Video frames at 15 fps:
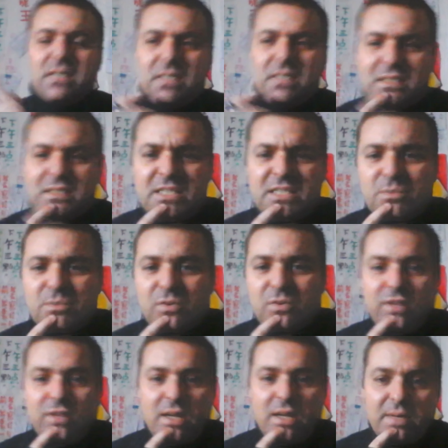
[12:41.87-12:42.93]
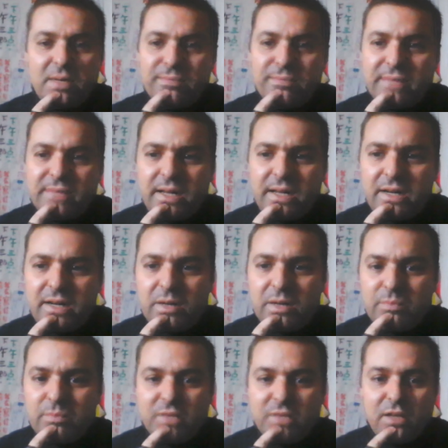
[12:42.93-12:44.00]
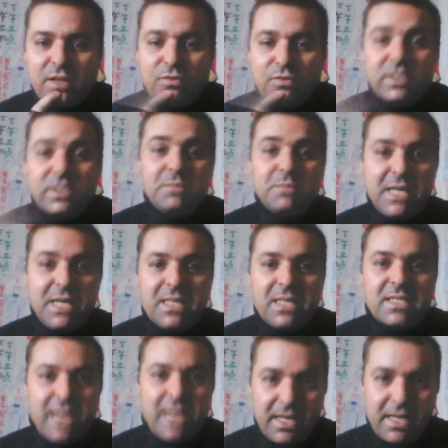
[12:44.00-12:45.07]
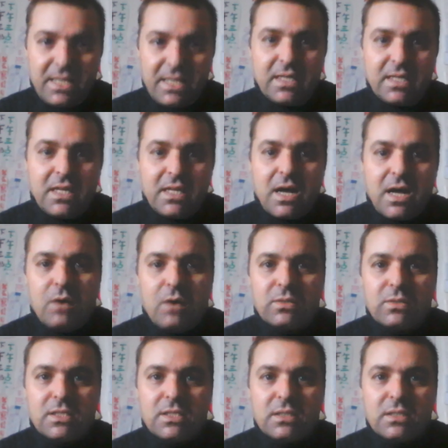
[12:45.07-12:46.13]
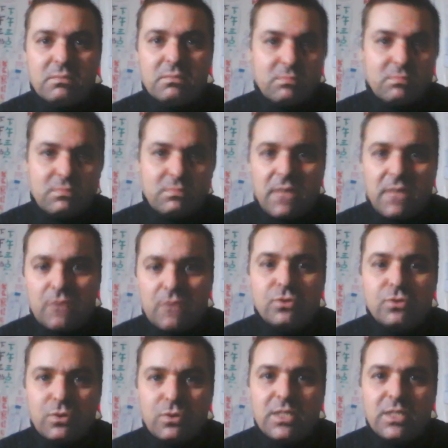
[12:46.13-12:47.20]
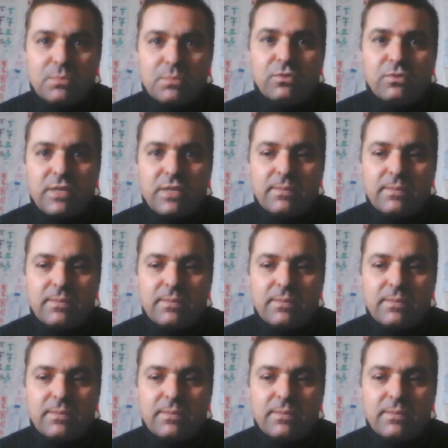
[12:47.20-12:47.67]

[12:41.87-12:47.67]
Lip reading: this movie, I don't know. If it was me deciding how to do this movie,